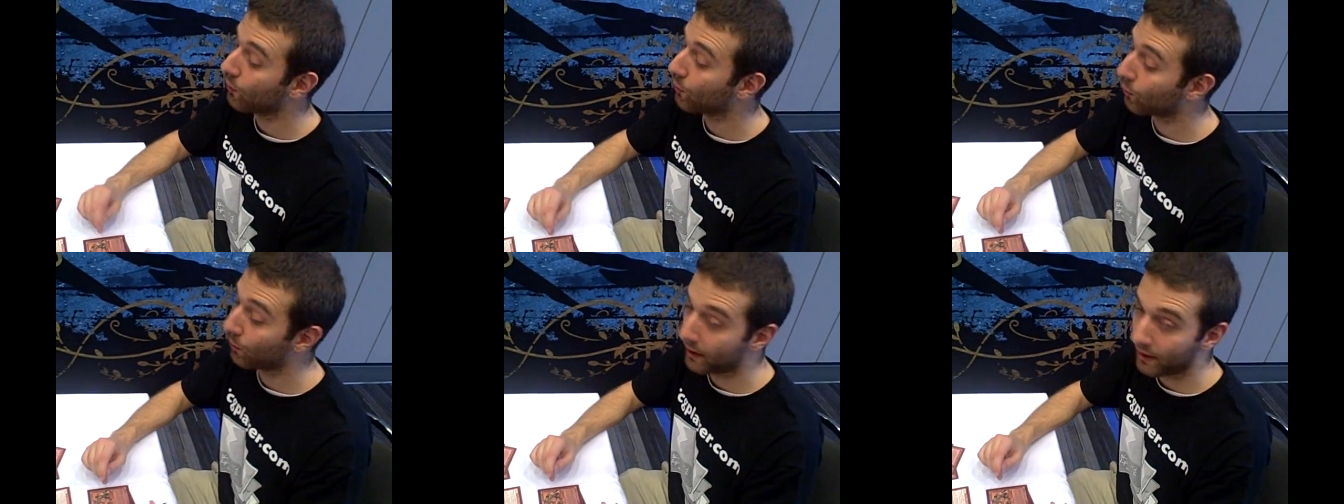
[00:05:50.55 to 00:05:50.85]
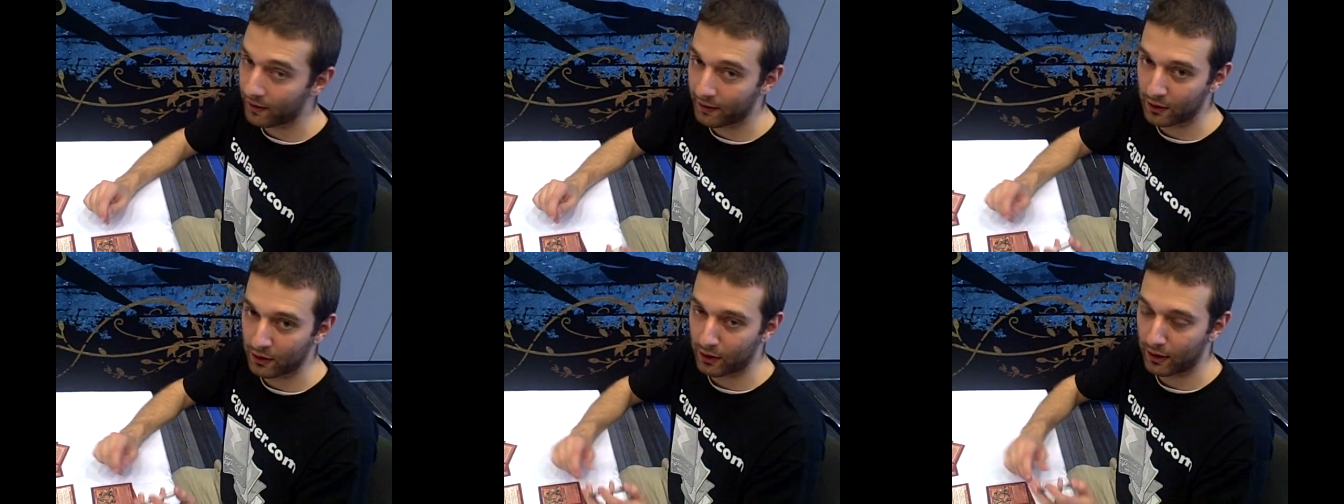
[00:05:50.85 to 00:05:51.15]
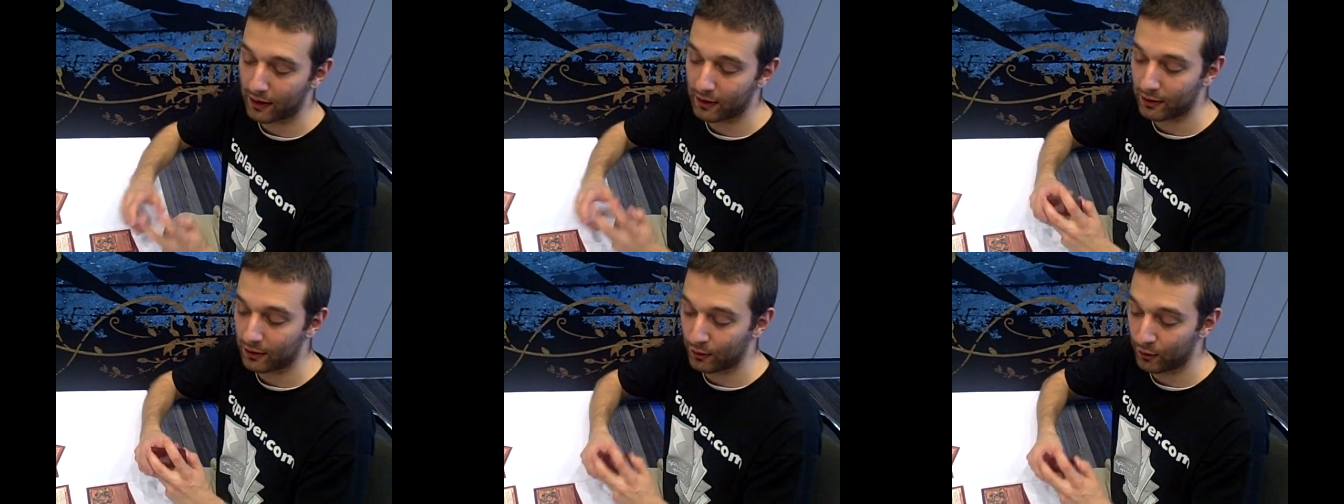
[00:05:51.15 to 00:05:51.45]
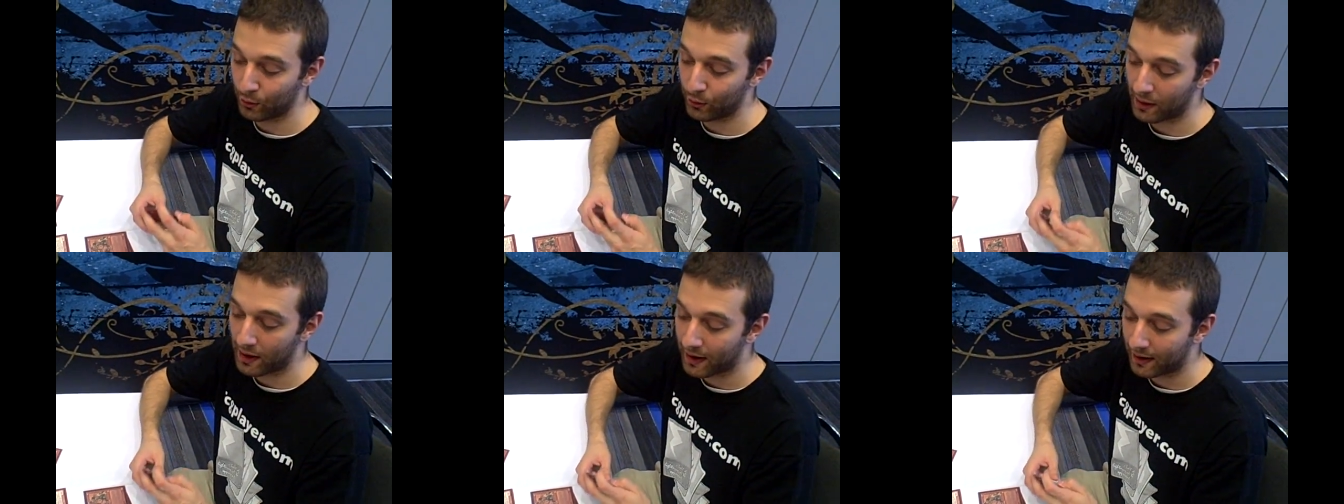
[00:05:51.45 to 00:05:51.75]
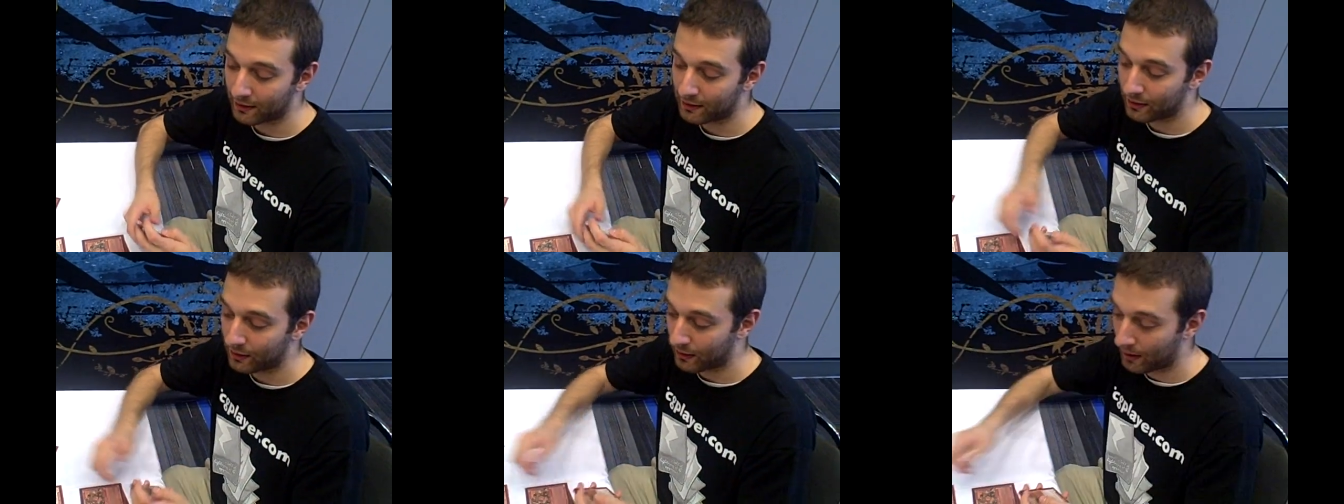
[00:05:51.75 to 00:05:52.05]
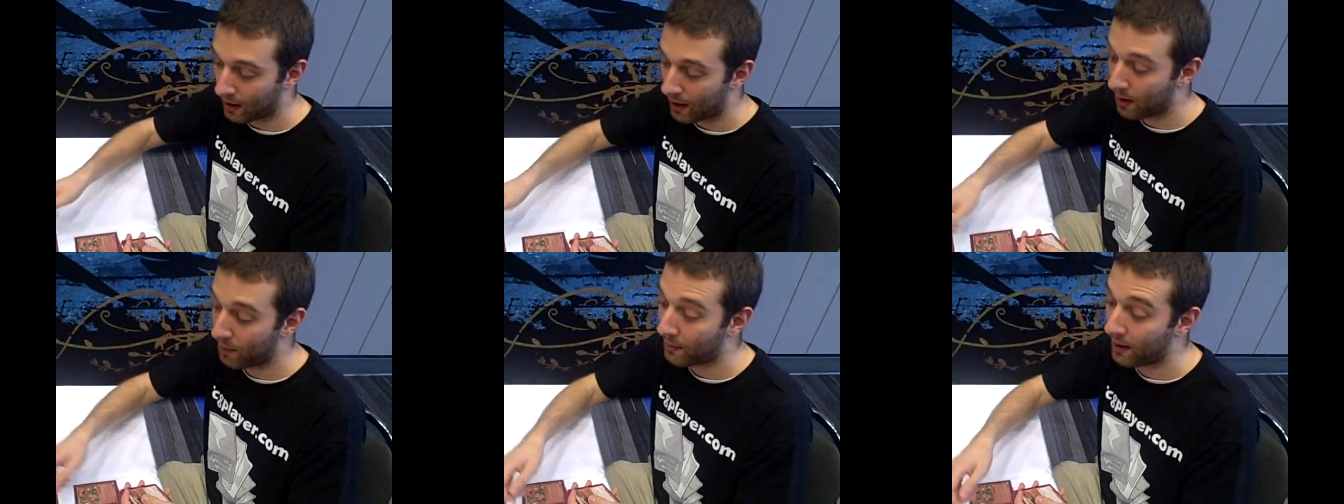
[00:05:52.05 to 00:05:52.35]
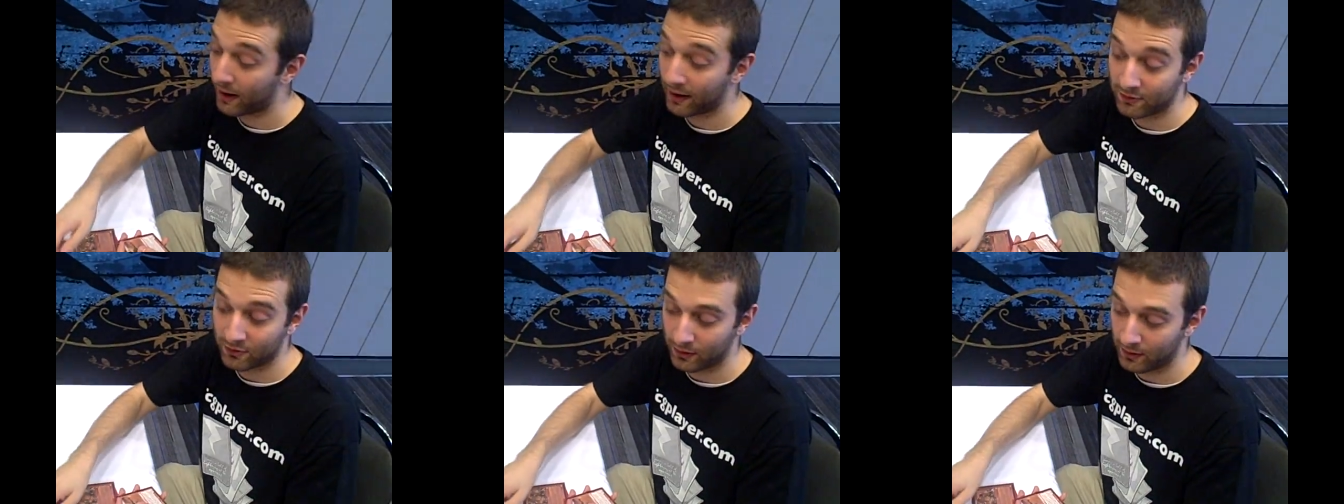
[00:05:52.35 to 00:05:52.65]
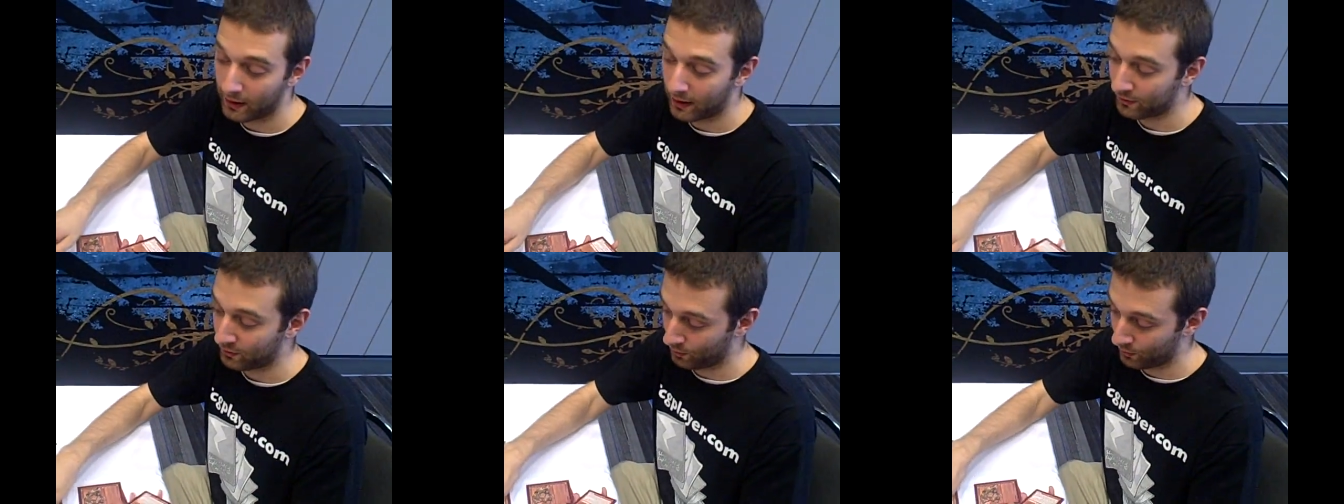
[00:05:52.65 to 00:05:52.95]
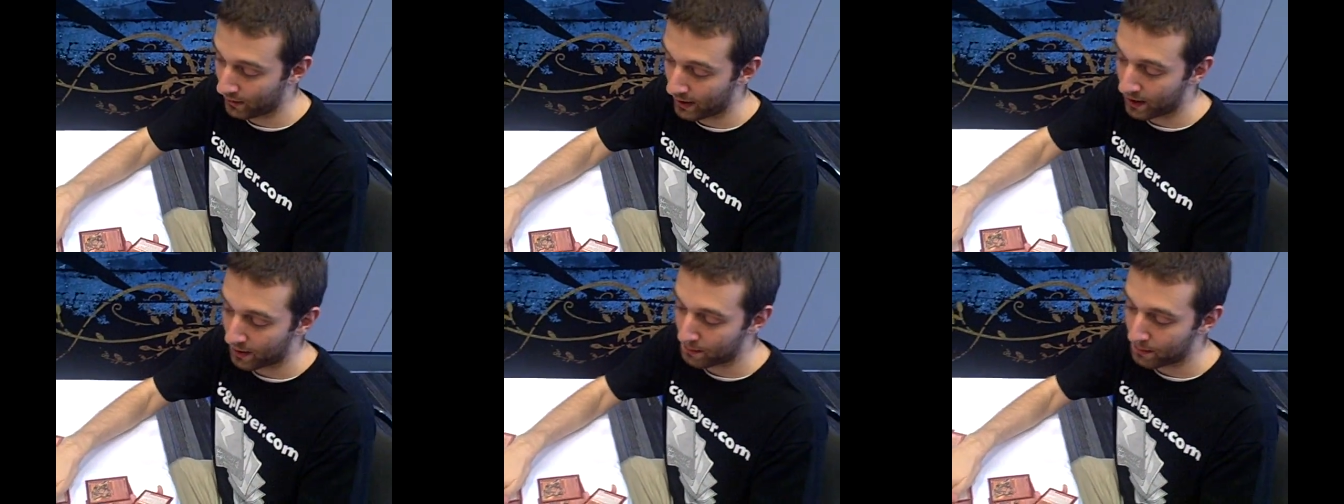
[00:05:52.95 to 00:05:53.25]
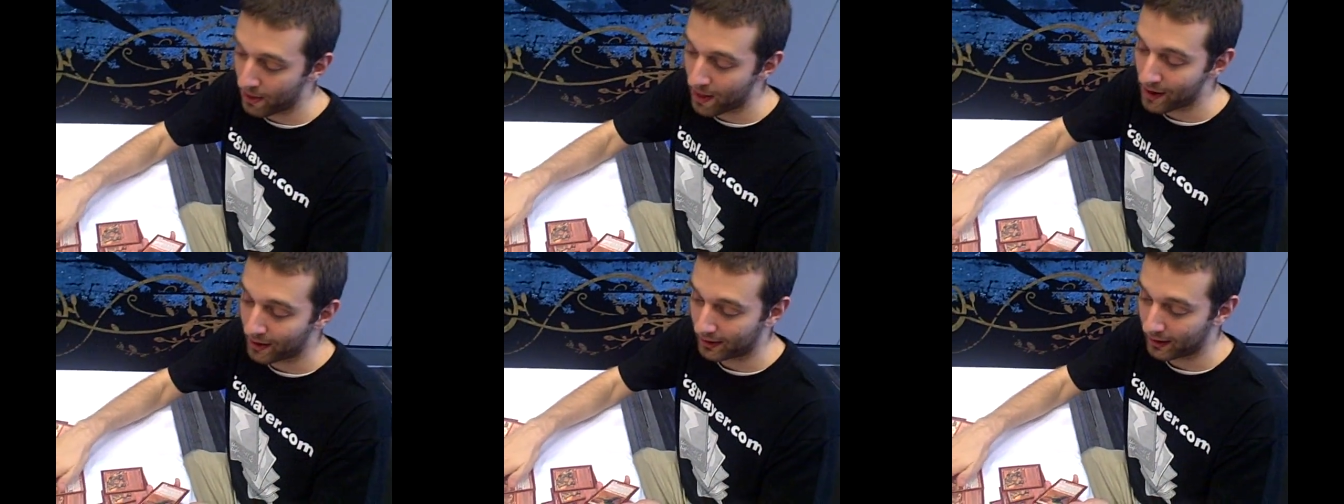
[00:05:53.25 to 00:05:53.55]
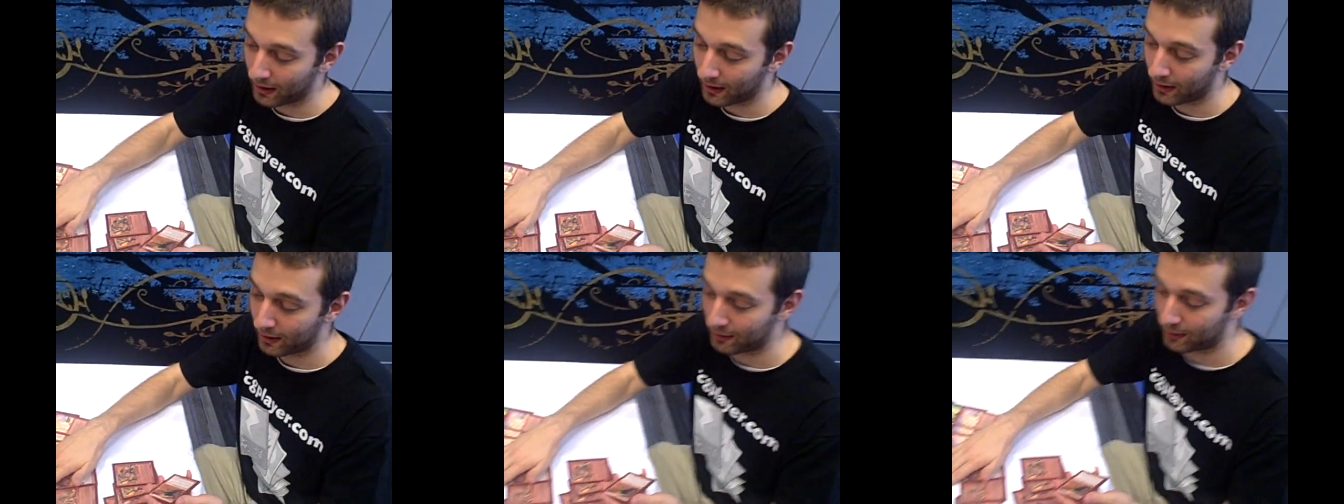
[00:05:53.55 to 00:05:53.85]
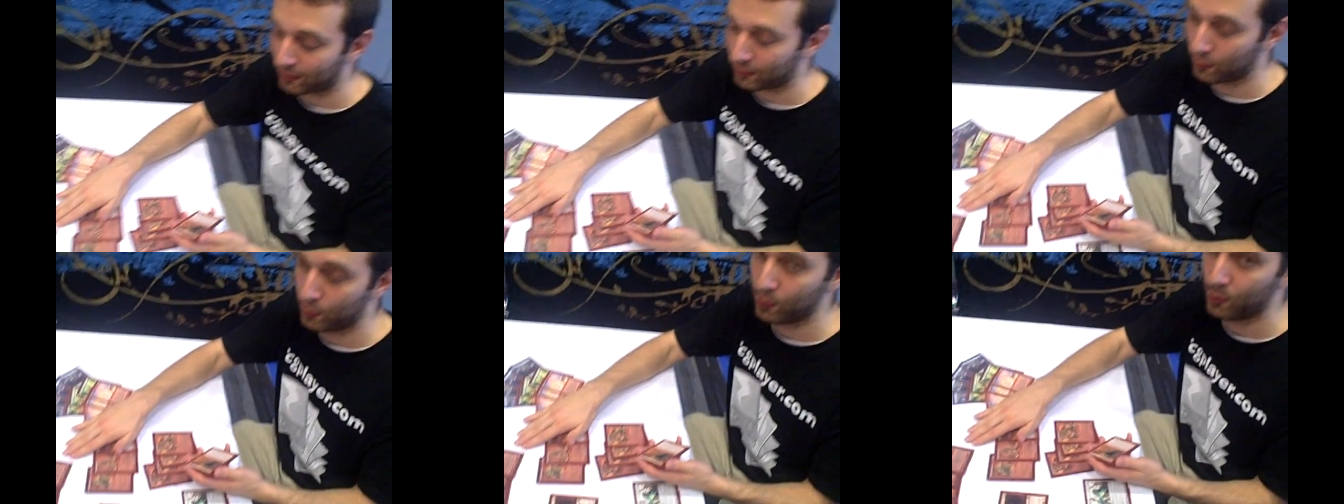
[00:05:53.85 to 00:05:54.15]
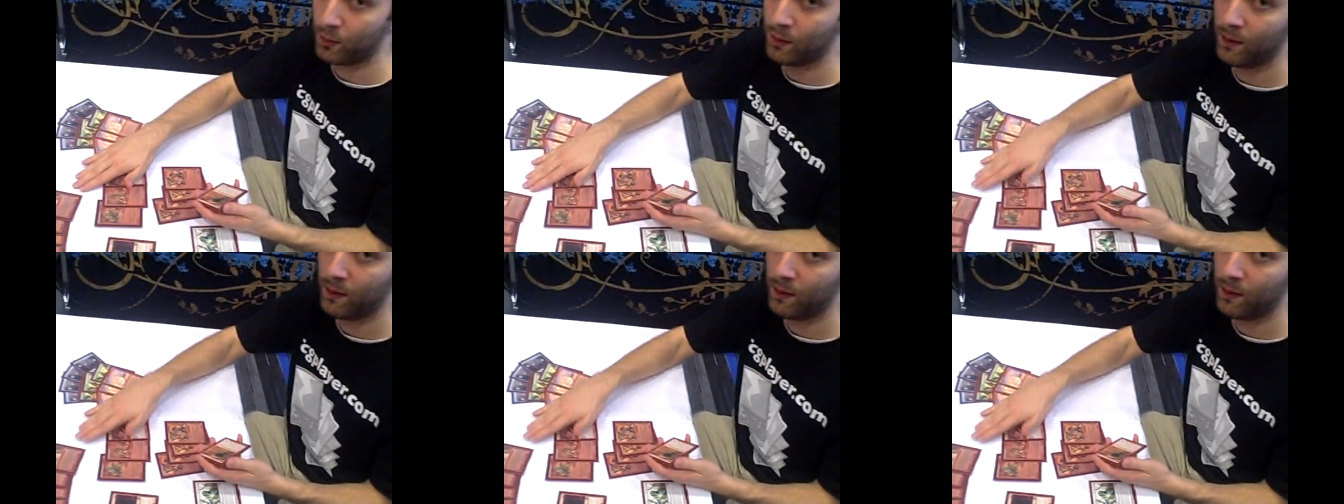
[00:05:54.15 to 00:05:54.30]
Really good against Zoo decks. I do a lot of blocking against Zoo.